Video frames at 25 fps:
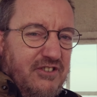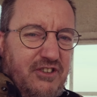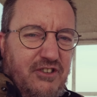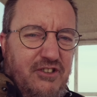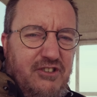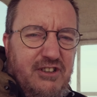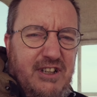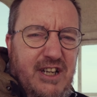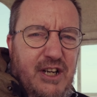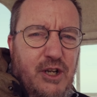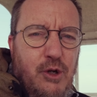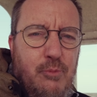
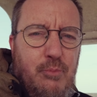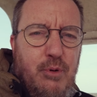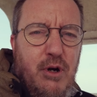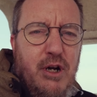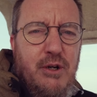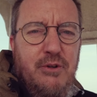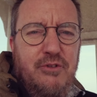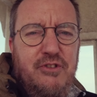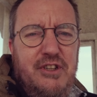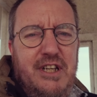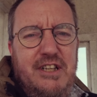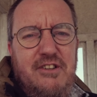it's a slow
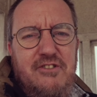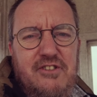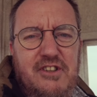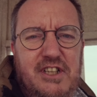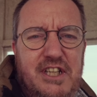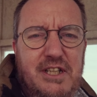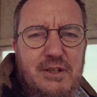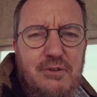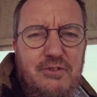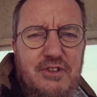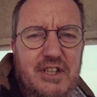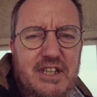process
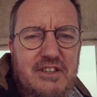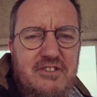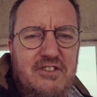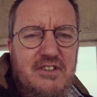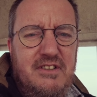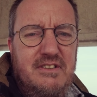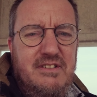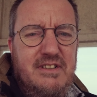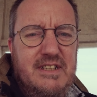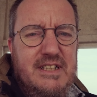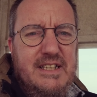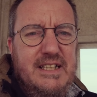to use
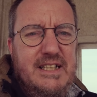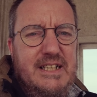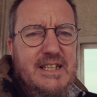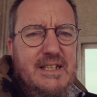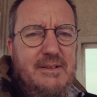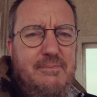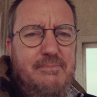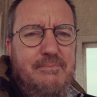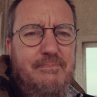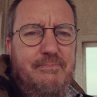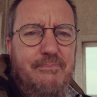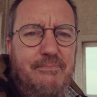it.
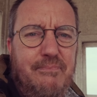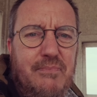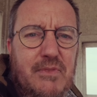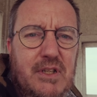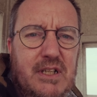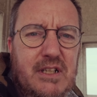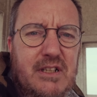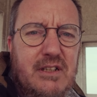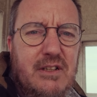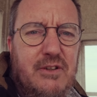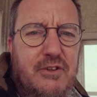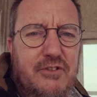
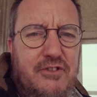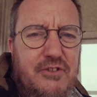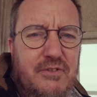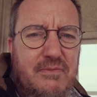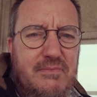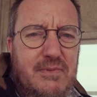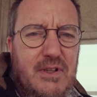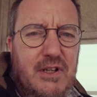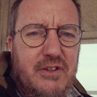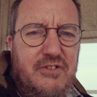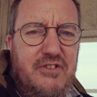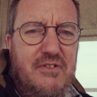
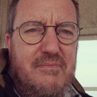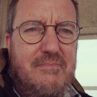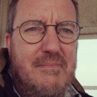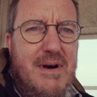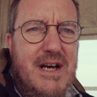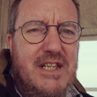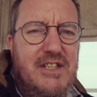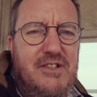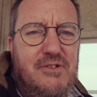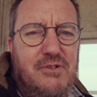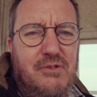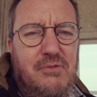Lots
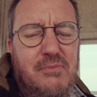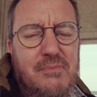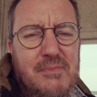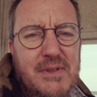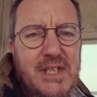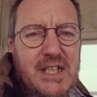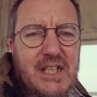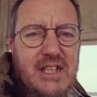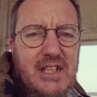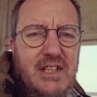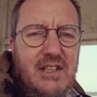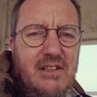of manual
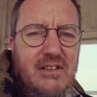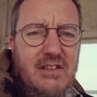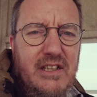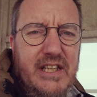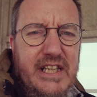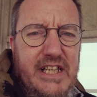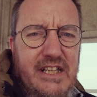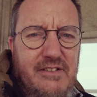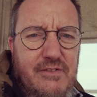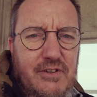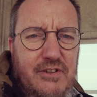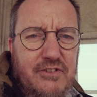
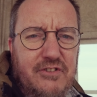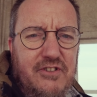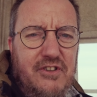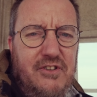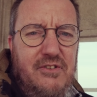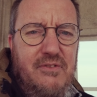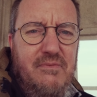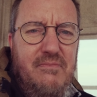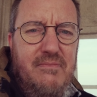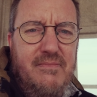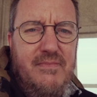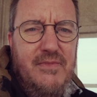
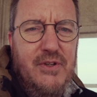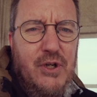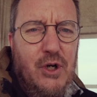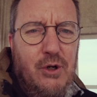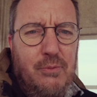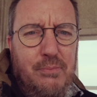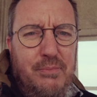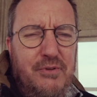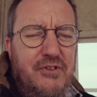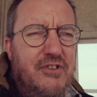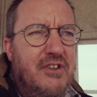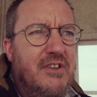levers and
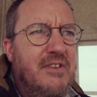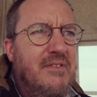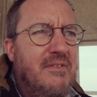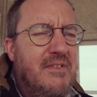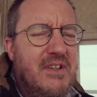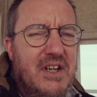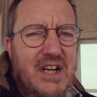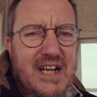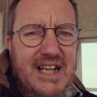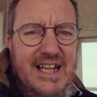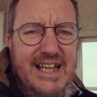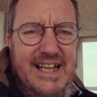knobs
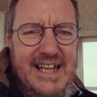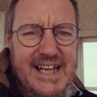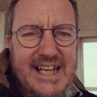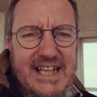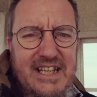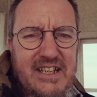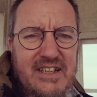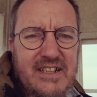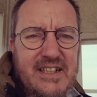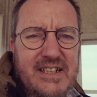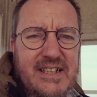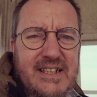and dialing
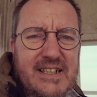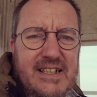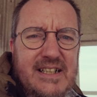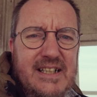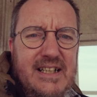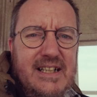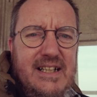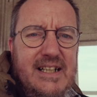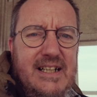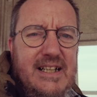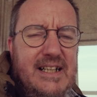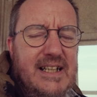in.
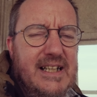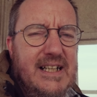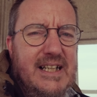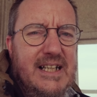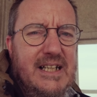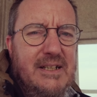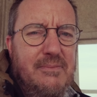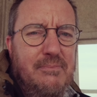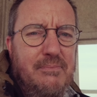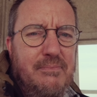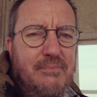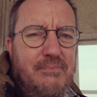
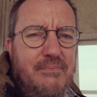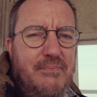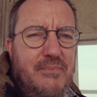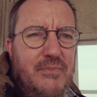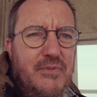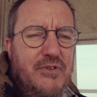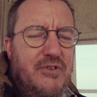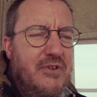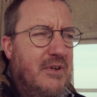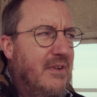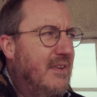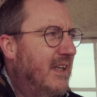
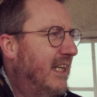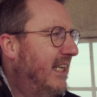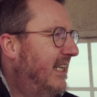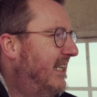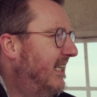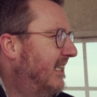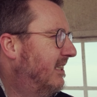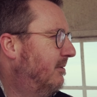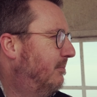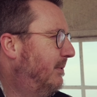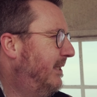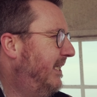So I
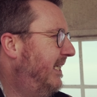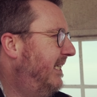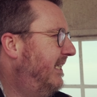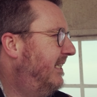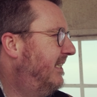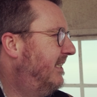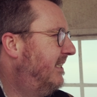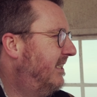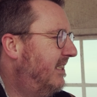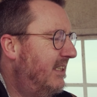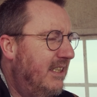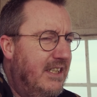think it'll
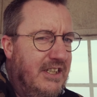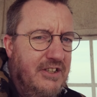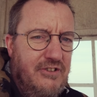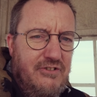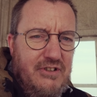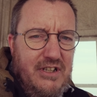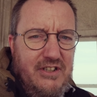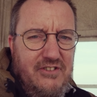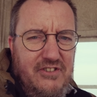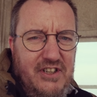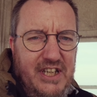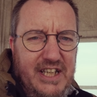be
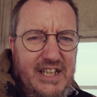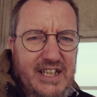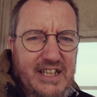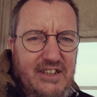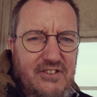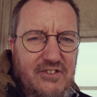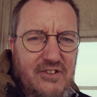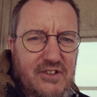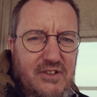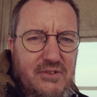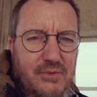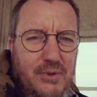
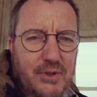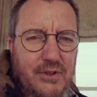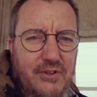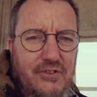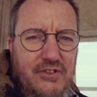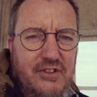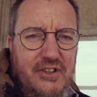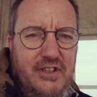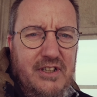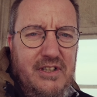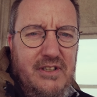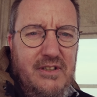interesting. It's not
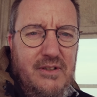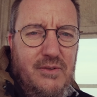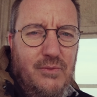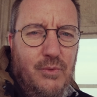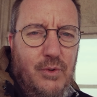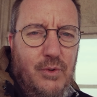one to